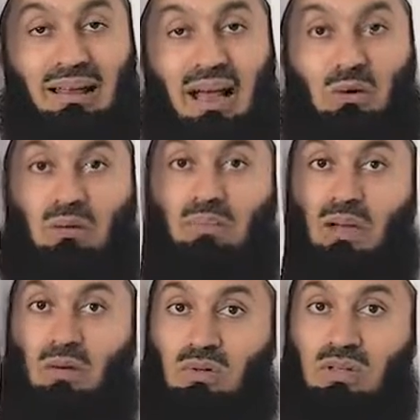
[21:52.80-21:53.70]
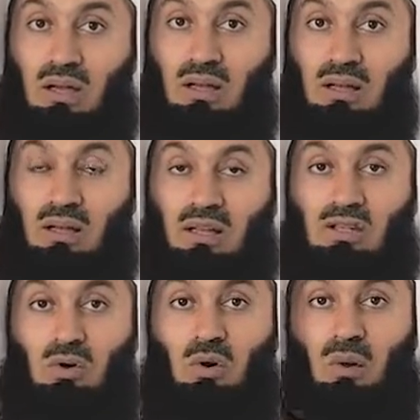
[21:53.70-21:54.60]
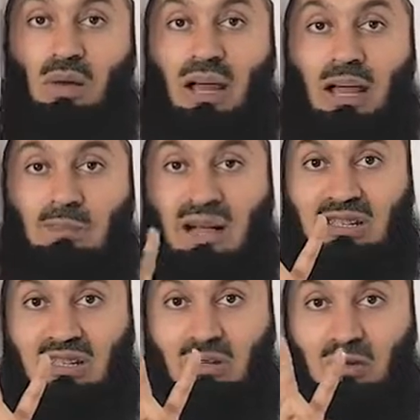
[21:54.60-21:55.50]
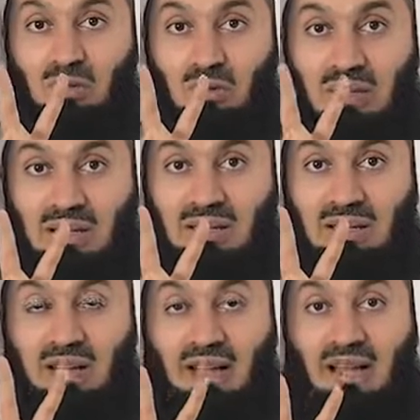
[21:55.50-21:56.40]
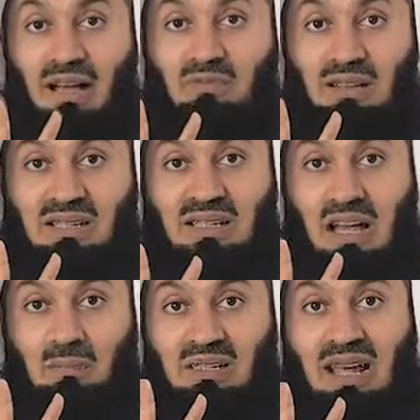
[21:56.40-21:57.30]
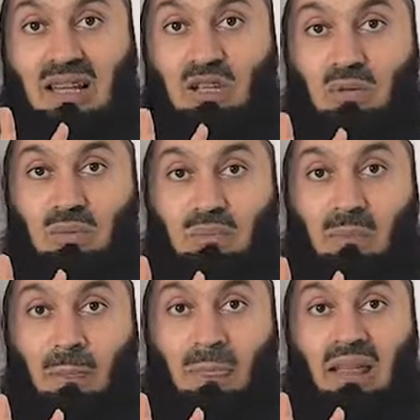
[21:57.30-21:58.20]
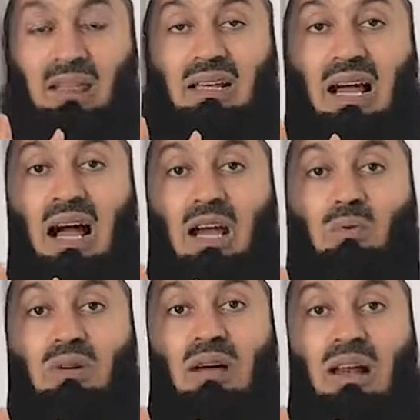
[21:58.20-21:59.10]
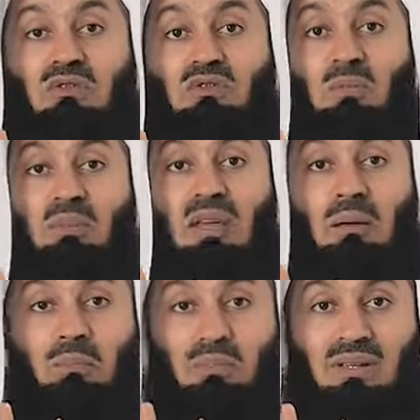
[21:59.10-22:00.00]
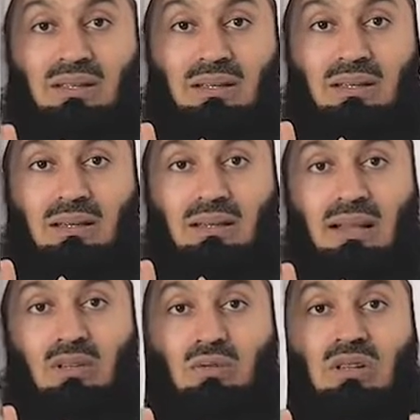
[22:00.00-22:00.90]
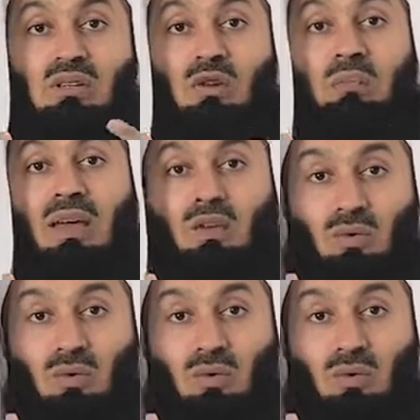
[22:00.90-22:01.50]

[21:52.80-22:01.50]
and I will be a loser. So, oh Allah, I'm asking you two things. Firstly, I'm telling you that I would love to be imprisoned than to disobey